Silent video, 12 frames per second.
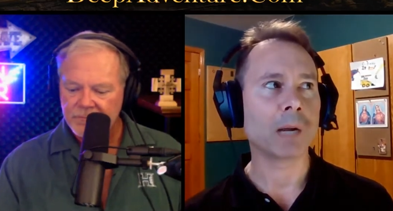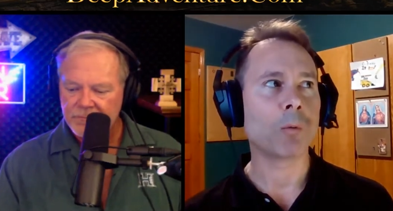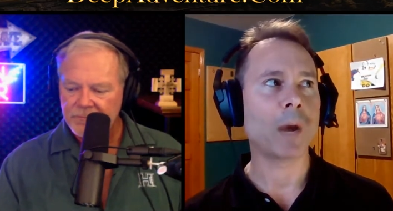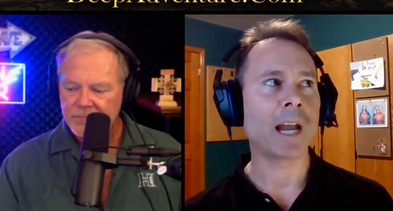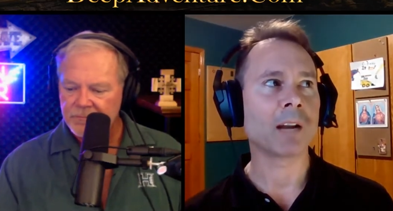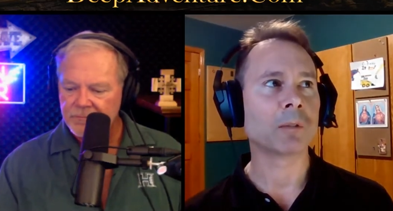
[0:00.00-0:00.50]

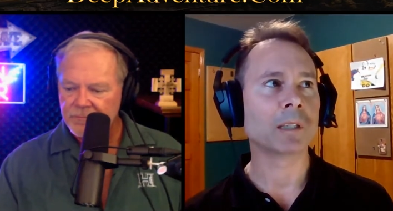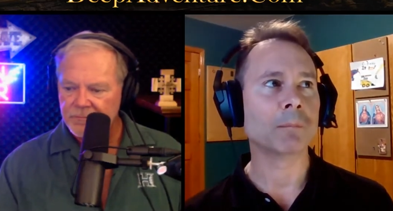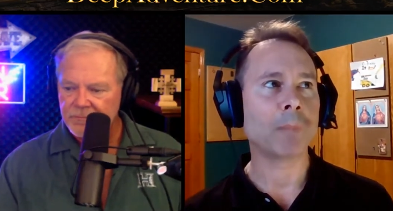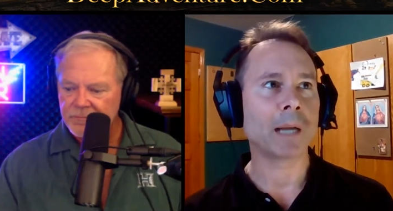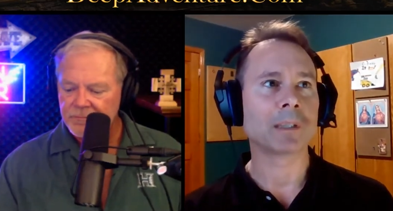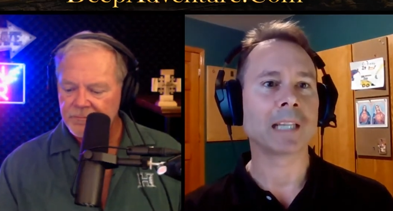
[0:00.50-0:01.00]
Speaker 1: Why are re-
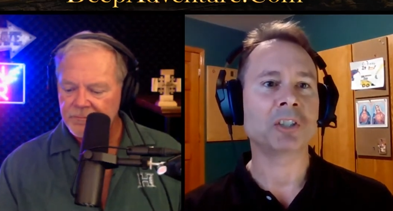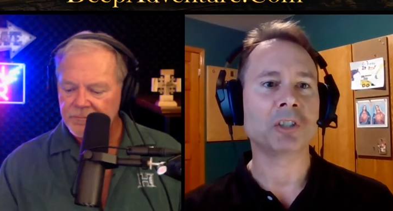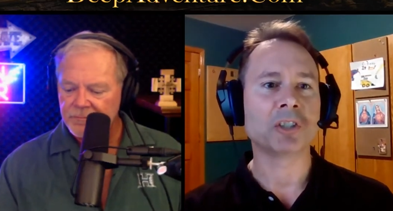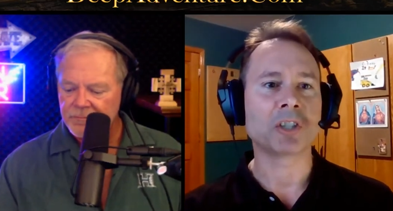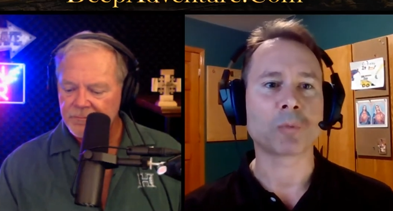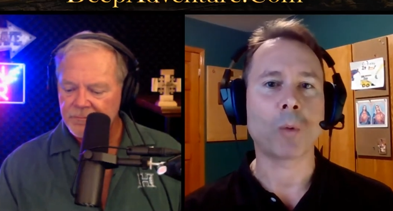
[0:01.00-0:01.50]
my
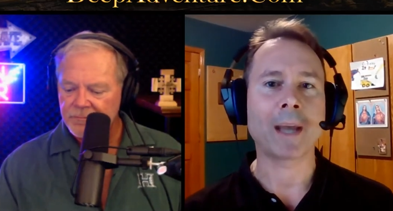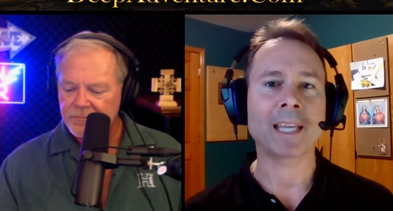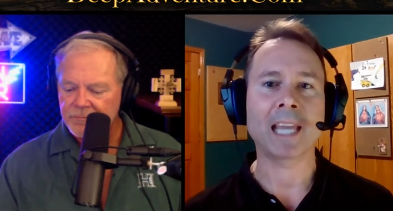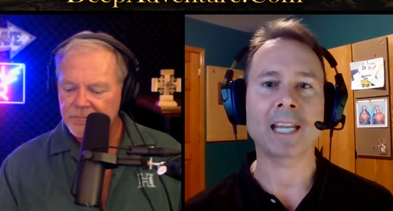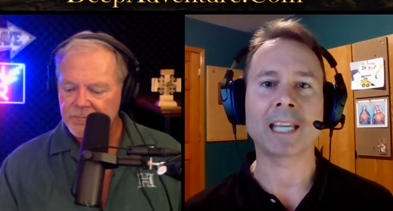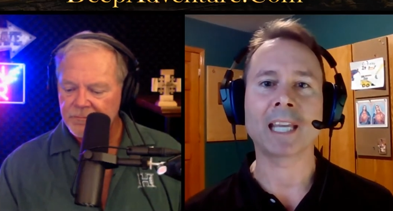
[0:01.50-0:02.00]
relationships? Why
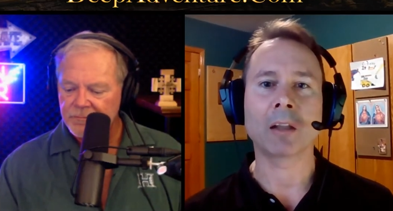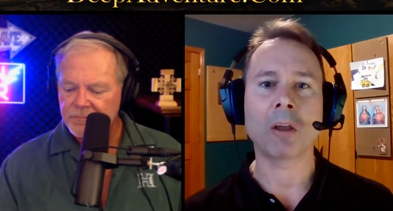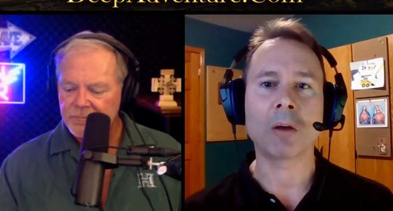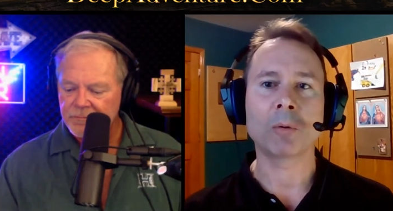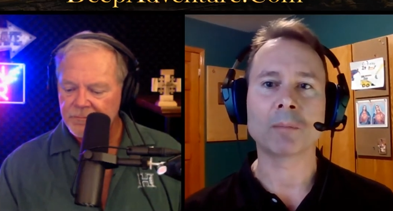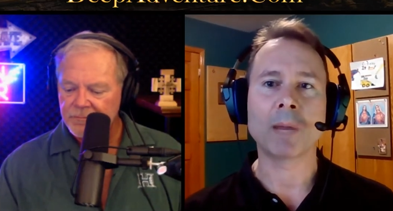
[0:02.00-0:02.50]
can't I get
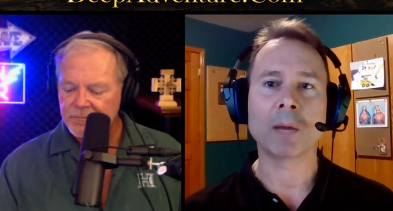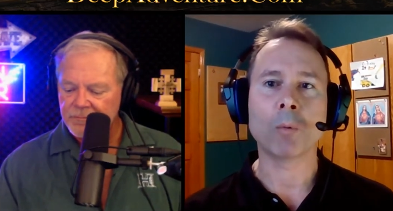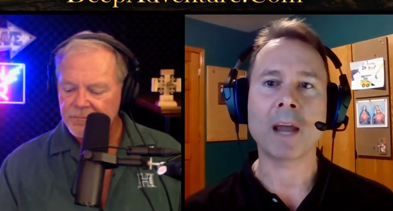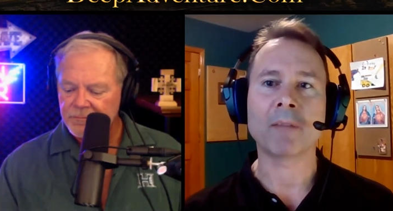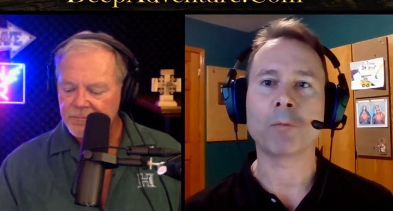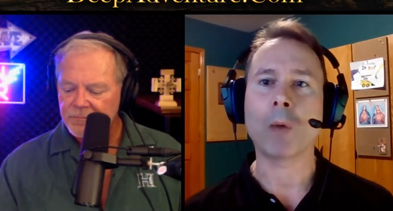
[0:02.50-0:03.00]
along with my wife? Why